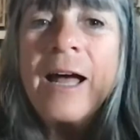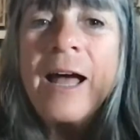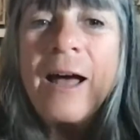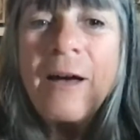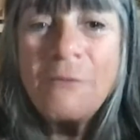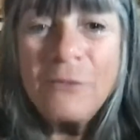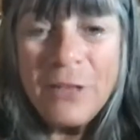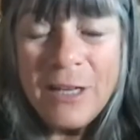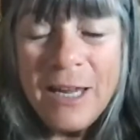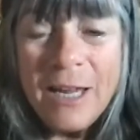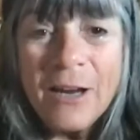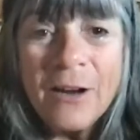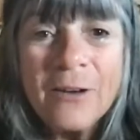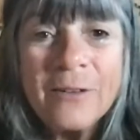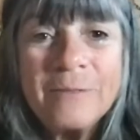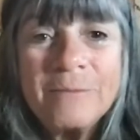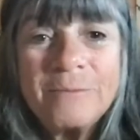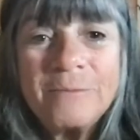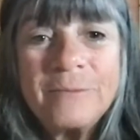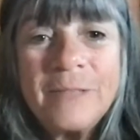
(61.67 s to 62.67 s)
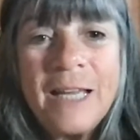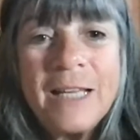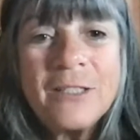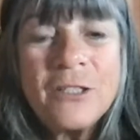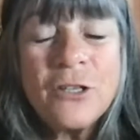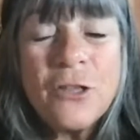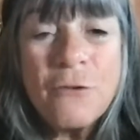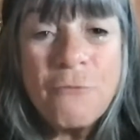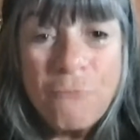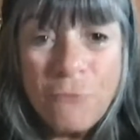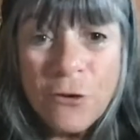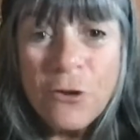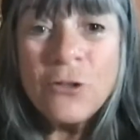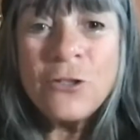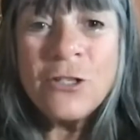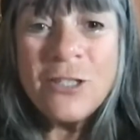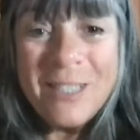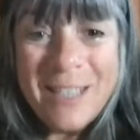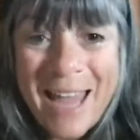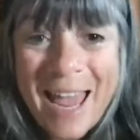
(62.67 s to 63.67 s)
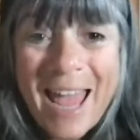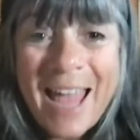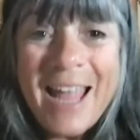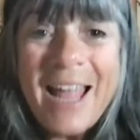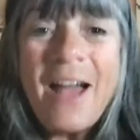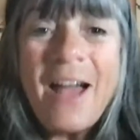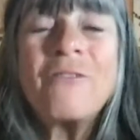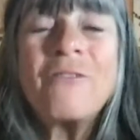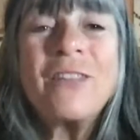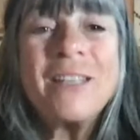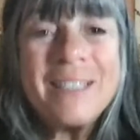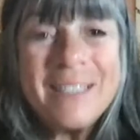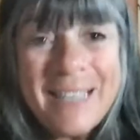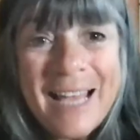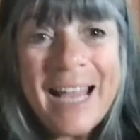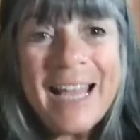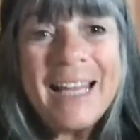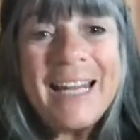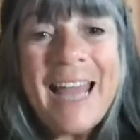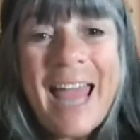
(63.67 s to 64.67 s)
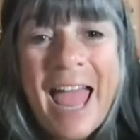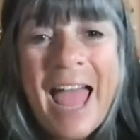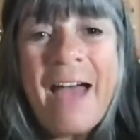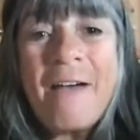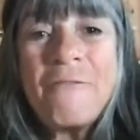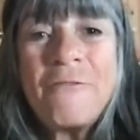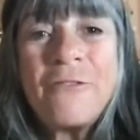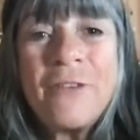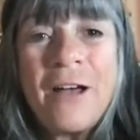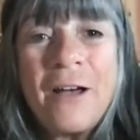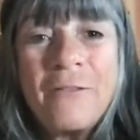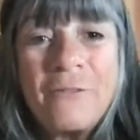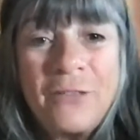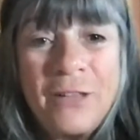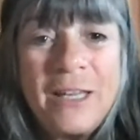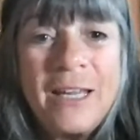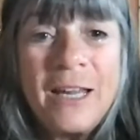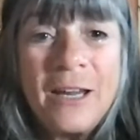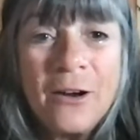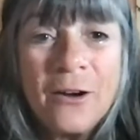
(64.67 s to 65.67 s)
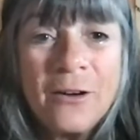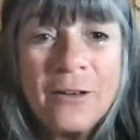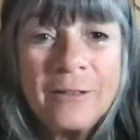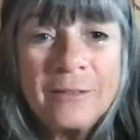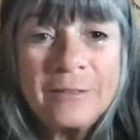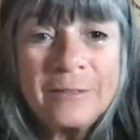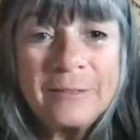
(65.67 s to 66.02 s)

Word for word: of the year. It's the first day the second half of the year.